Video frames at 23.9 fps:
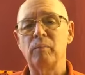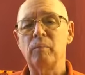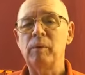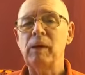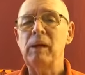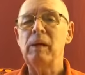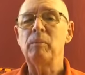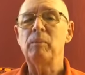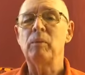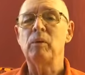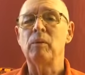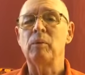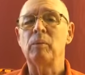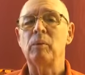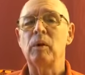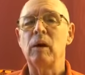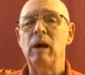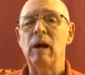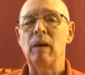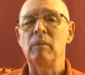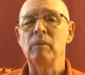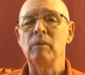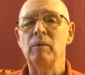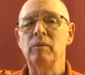people
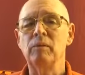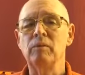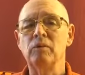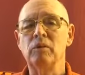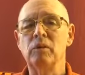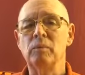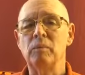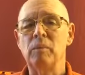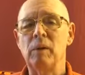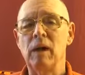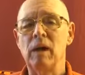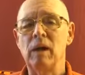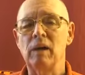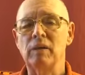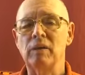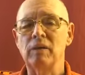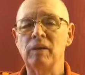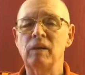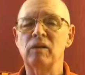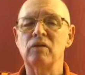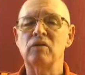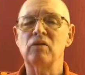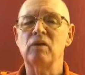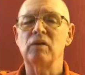problems in
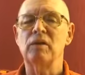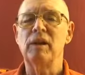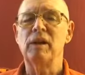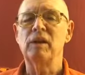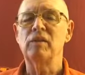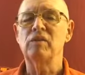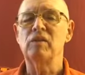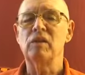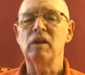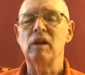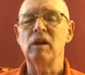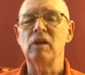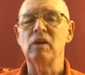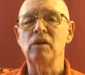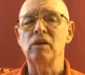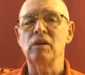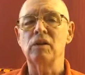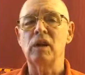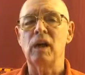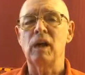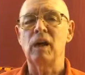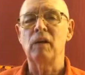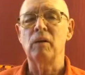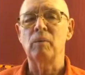politics, so that's the
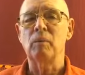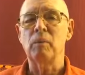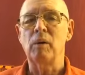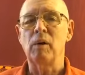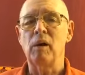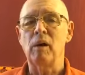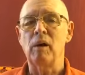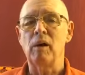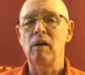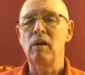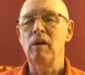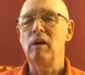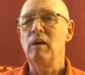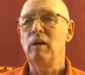irritating part.